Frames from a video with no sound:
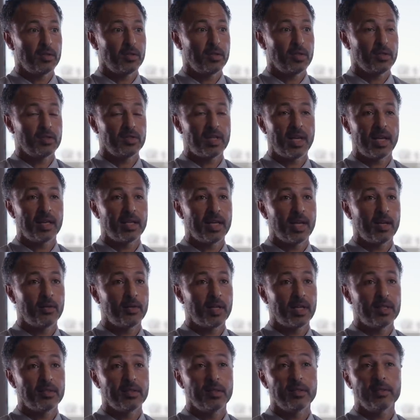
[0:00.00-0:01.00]
to tie
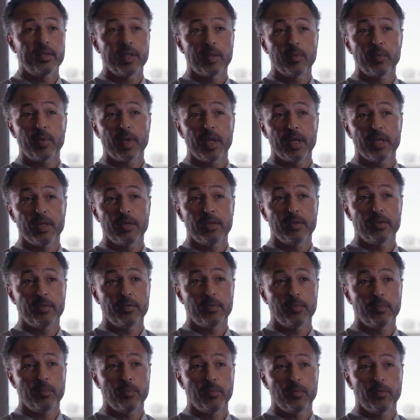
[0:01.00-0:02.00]
down existing
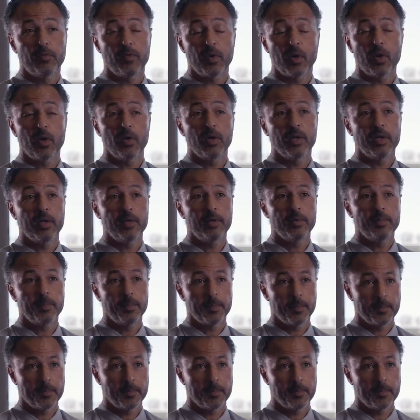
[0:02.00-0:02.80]
players for longer.